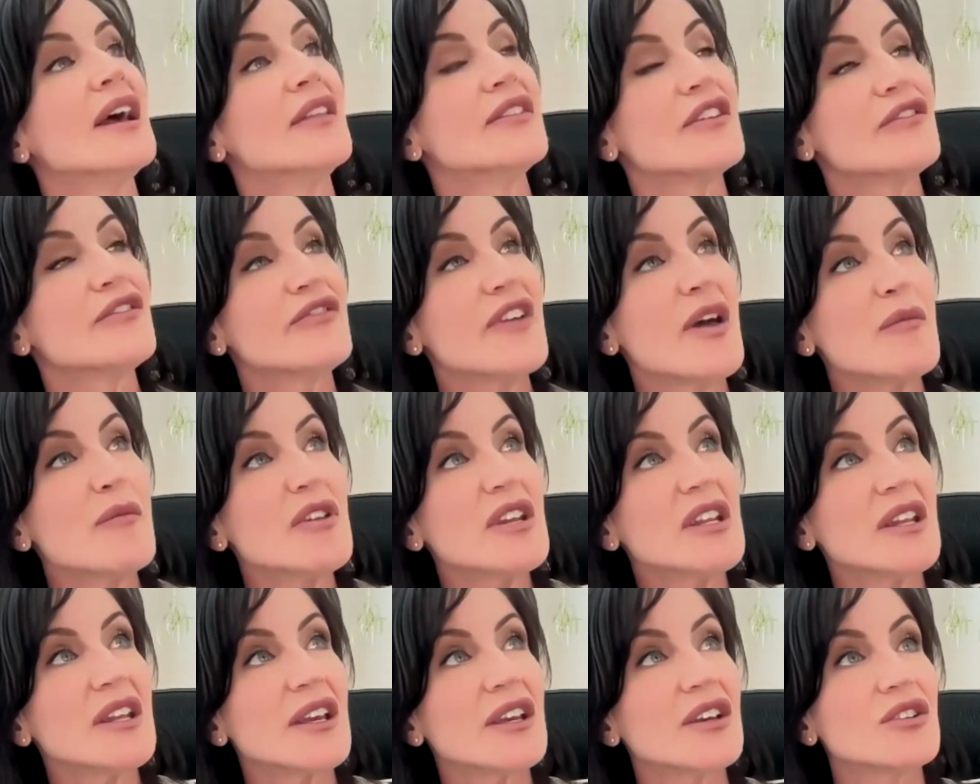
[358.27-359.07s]
The
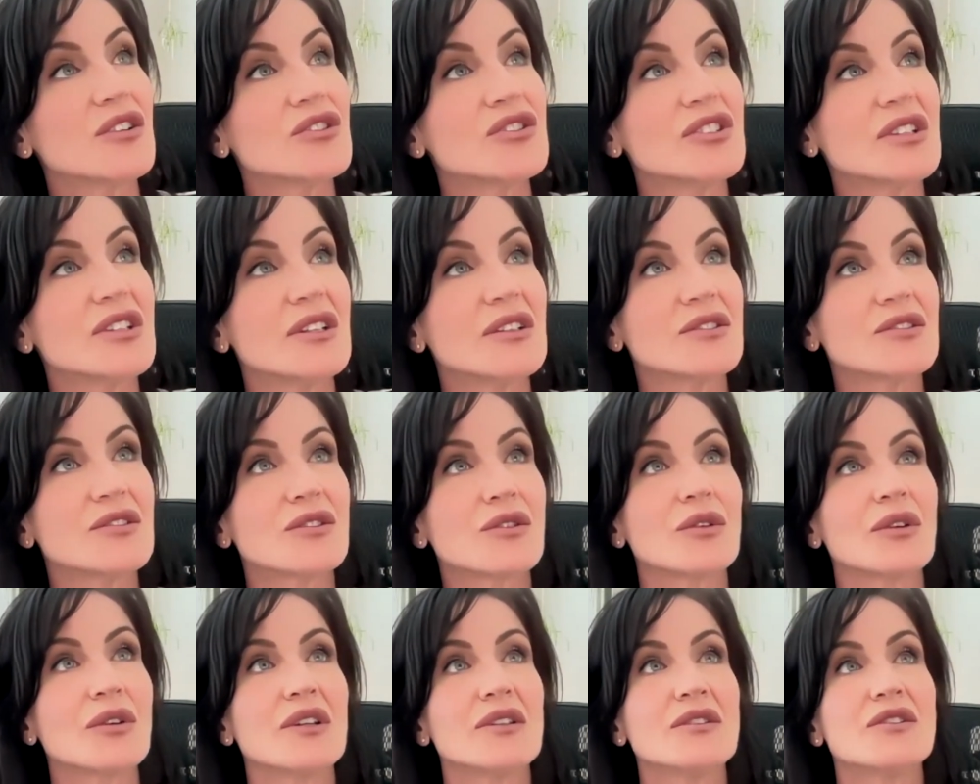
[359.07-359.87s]
feminine energy is
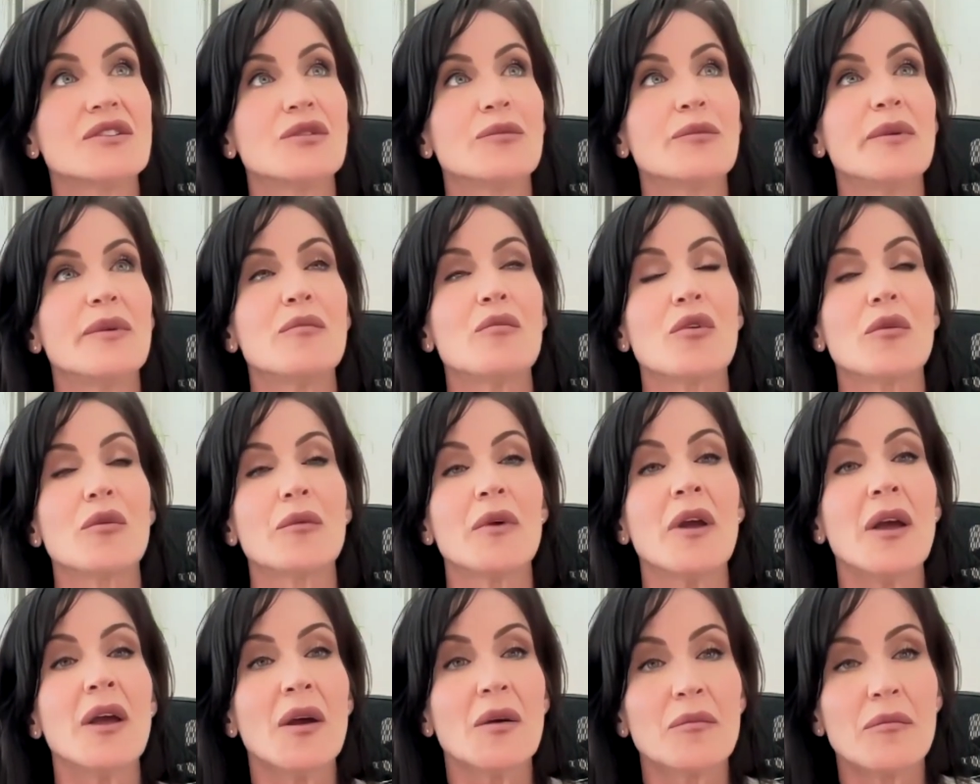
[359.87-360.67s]
going to be
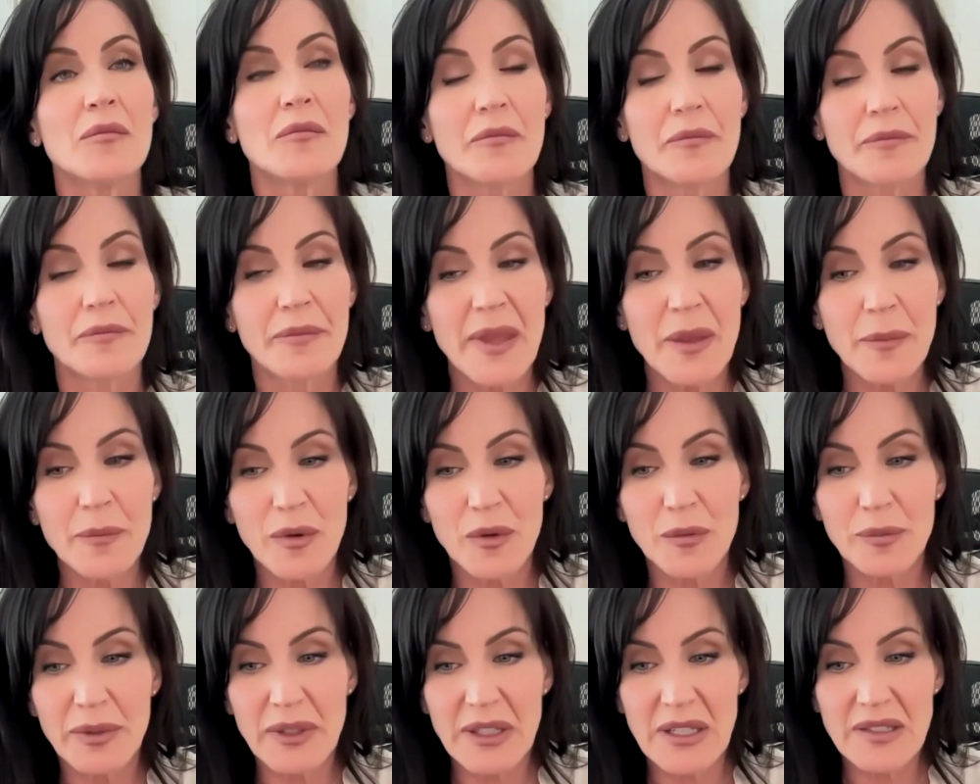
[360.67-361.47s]
more
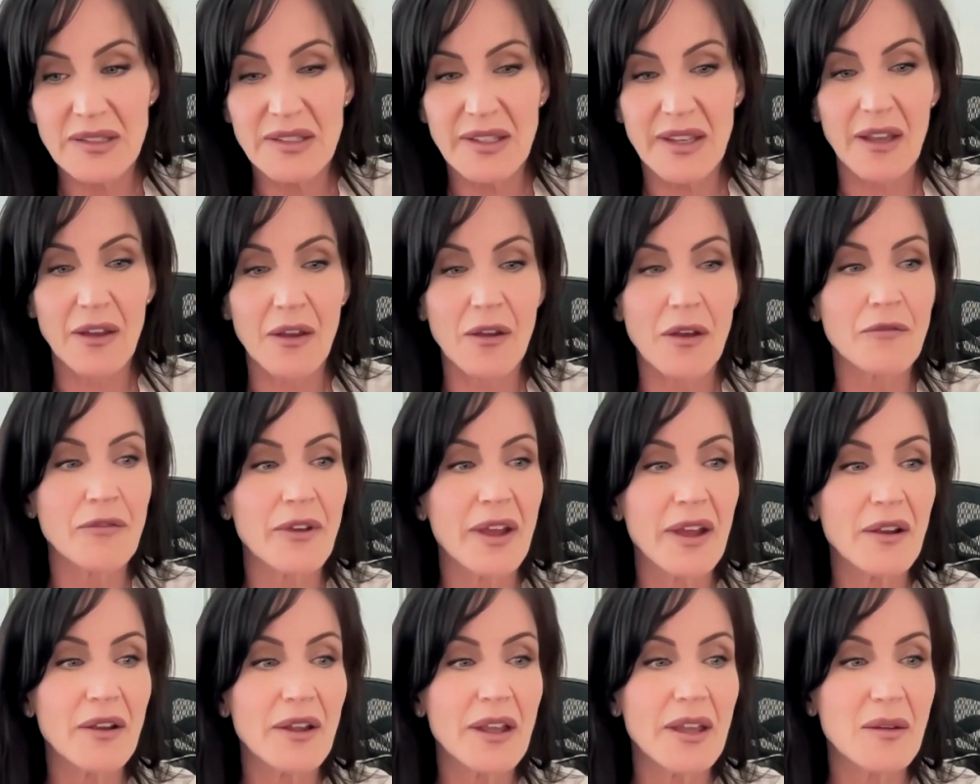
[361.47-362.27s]
people pleasing,
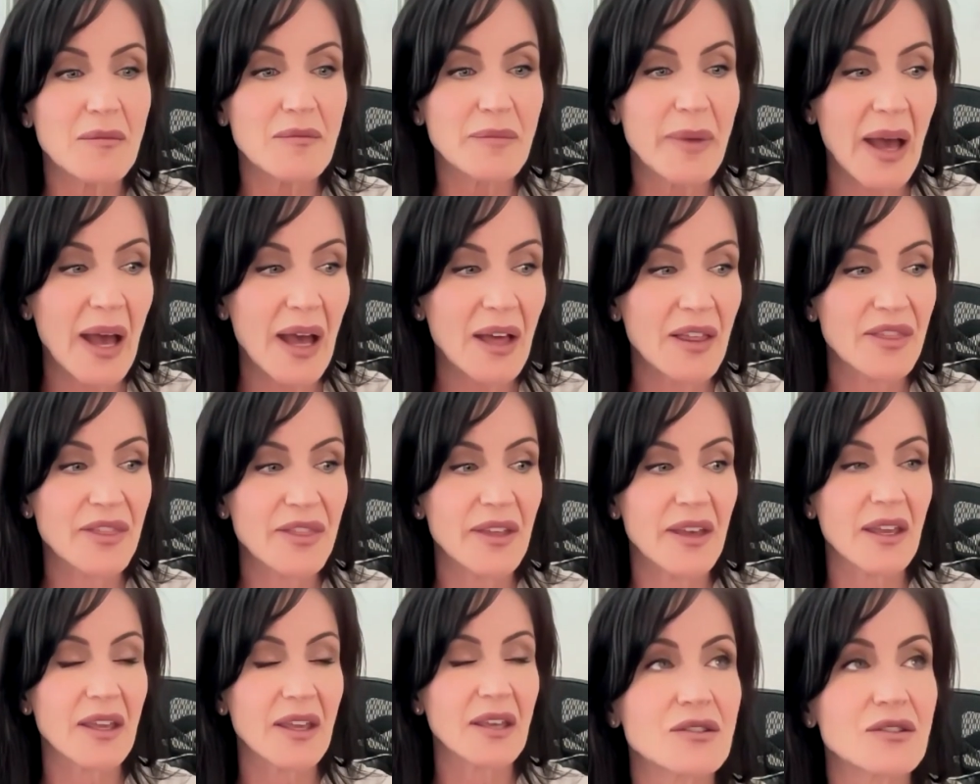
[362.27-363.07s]
very
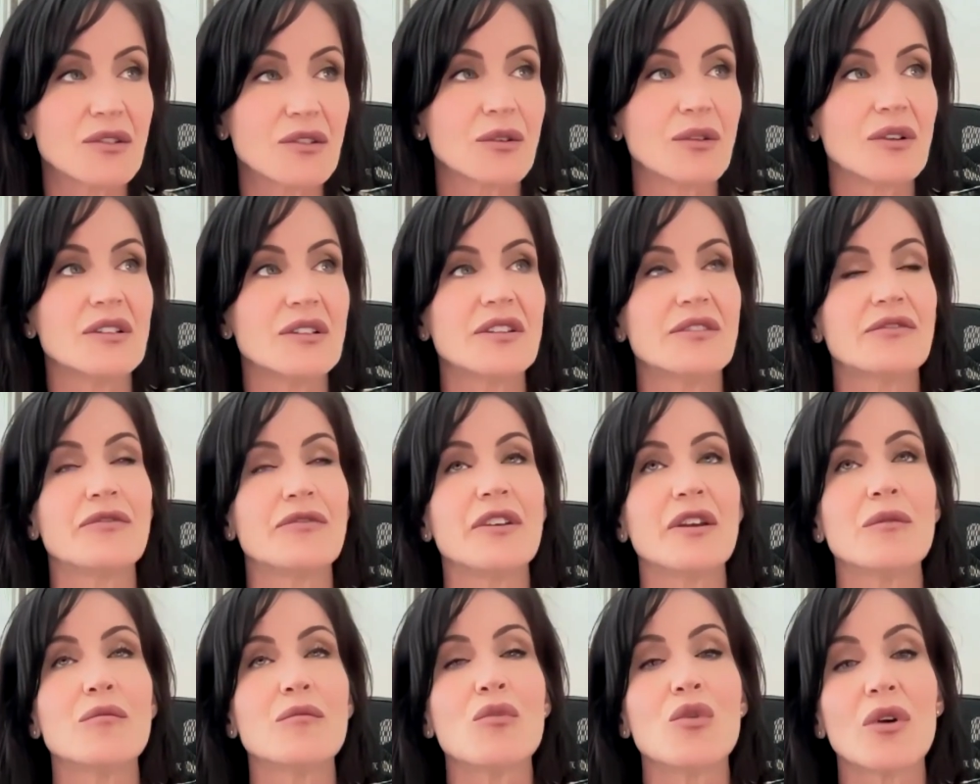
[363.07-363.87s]
empathic, going to
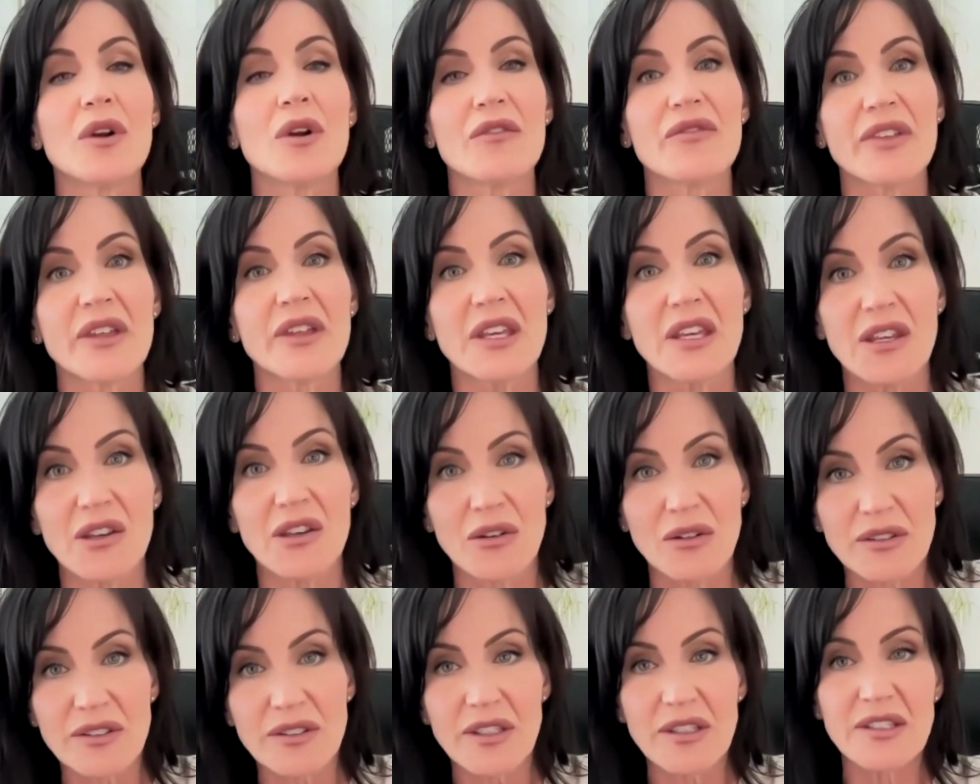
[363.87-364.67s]
feel more of the
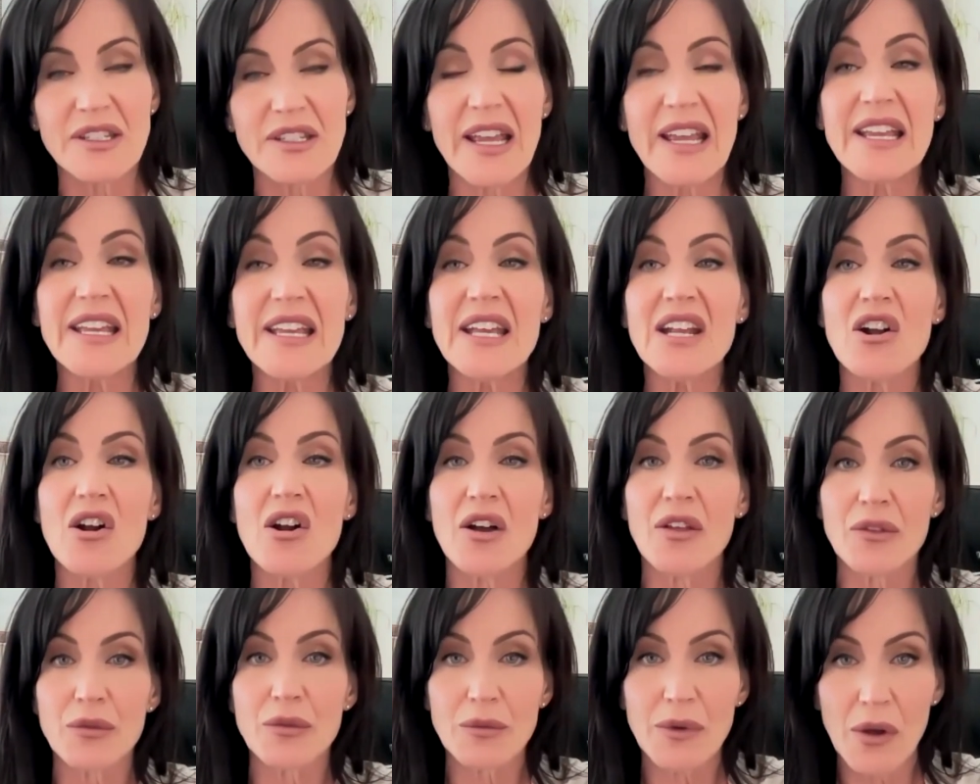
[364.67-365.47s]
guilt and taking
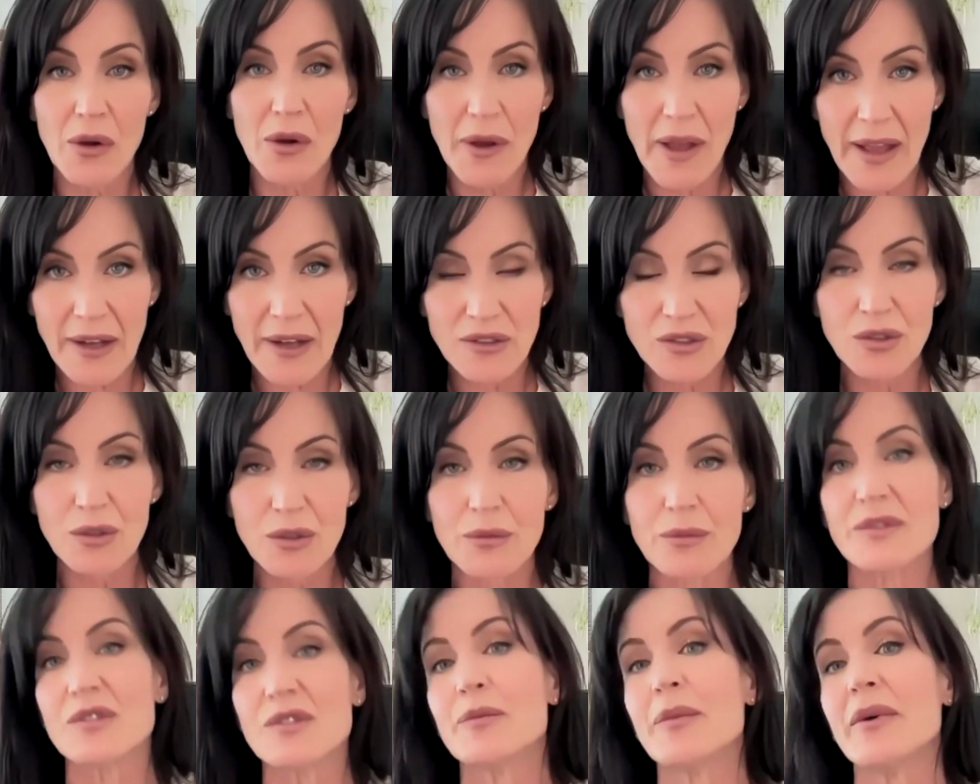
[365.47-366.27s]
on the extra
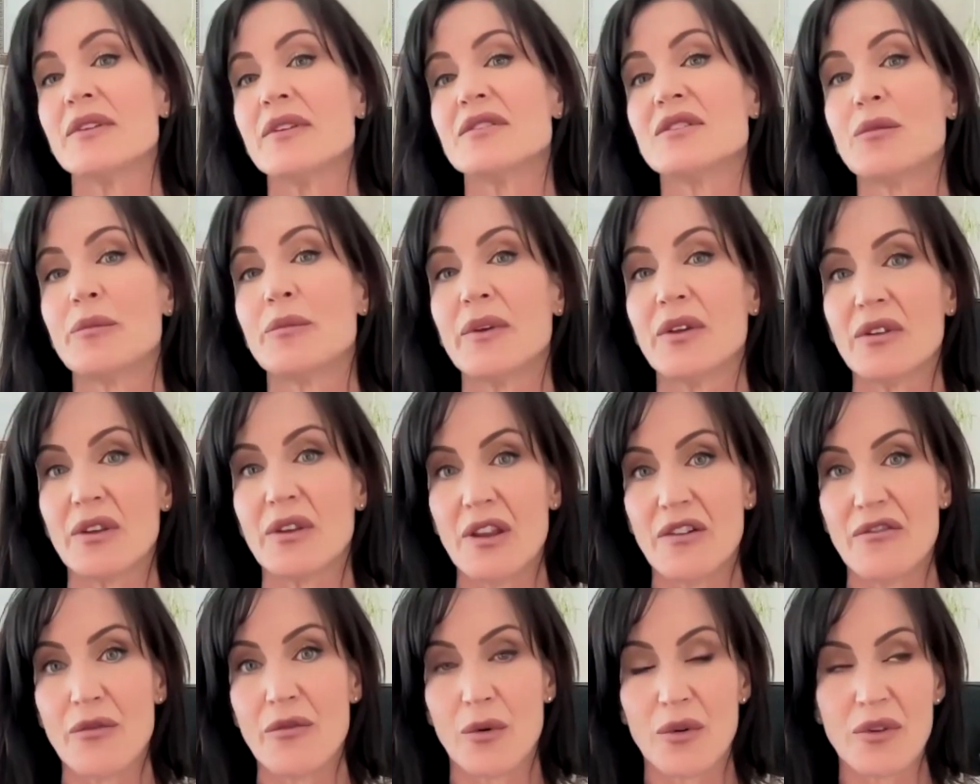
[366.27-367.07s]

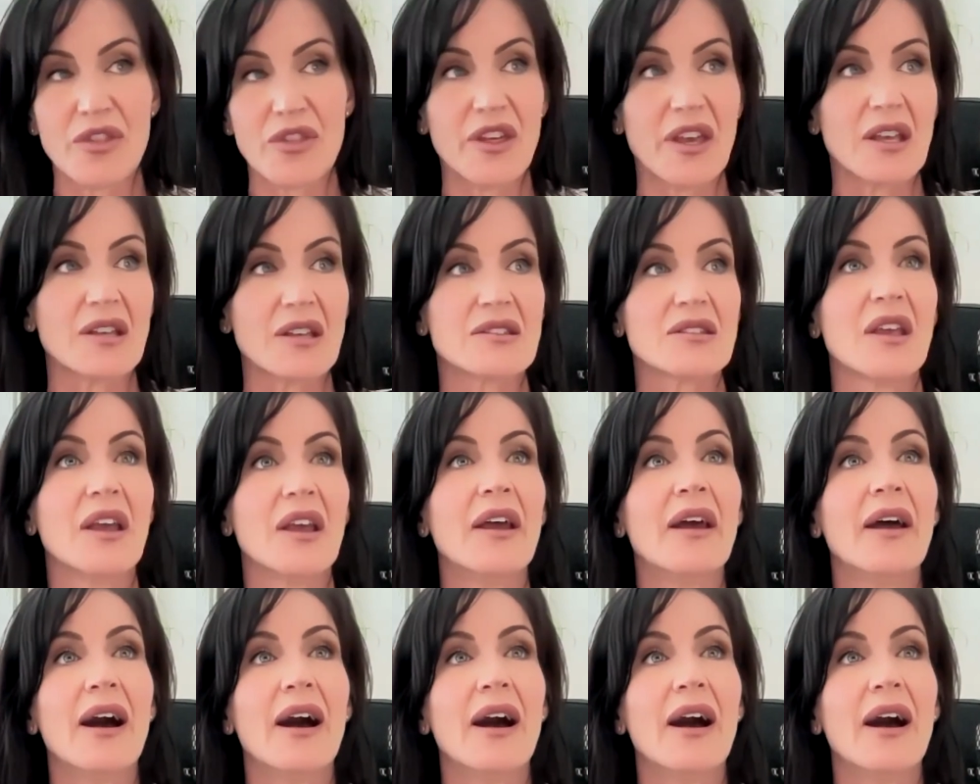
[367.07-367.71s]
responsibility for things,